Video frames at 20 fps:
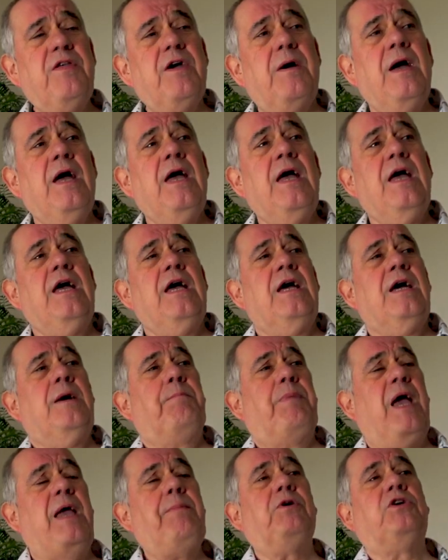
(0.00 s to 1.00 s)
that
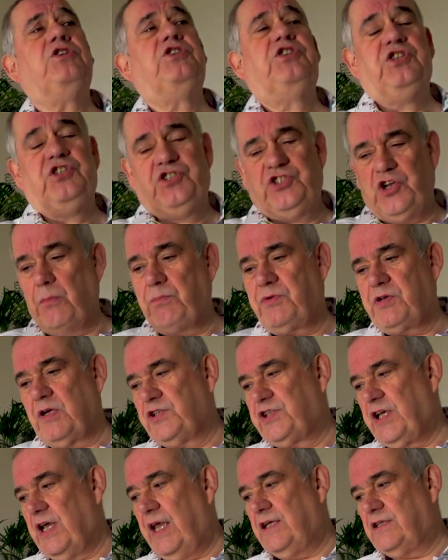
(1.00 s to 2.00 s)
people jumped
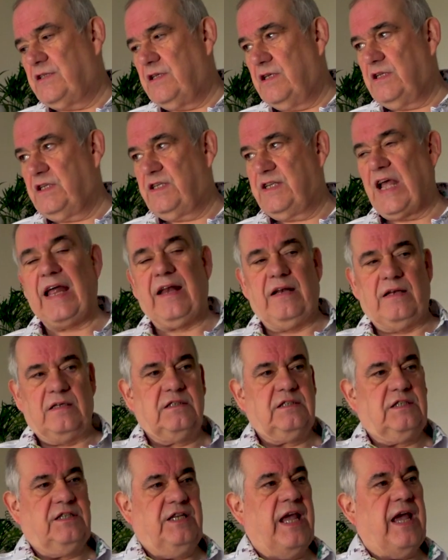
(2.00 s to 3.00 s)
on seats and
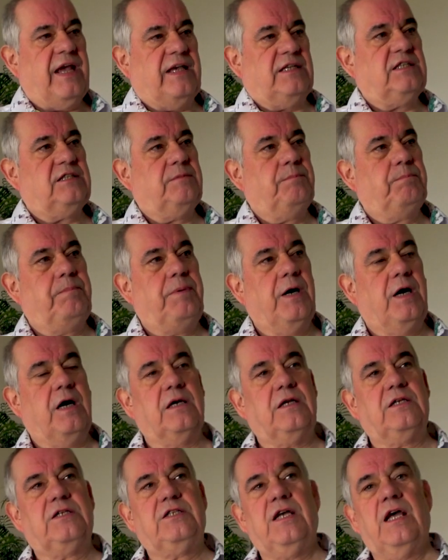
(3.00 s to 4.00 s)
danced, yes,
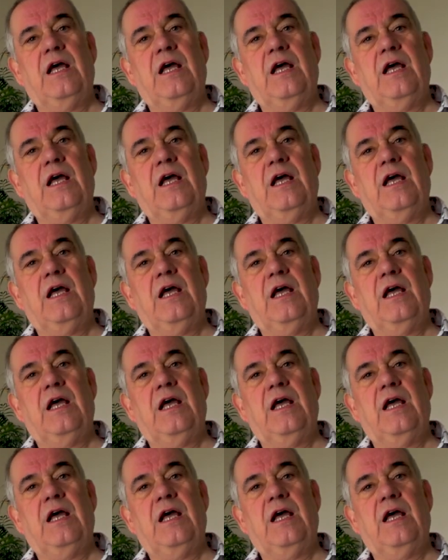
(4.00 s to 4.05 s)
but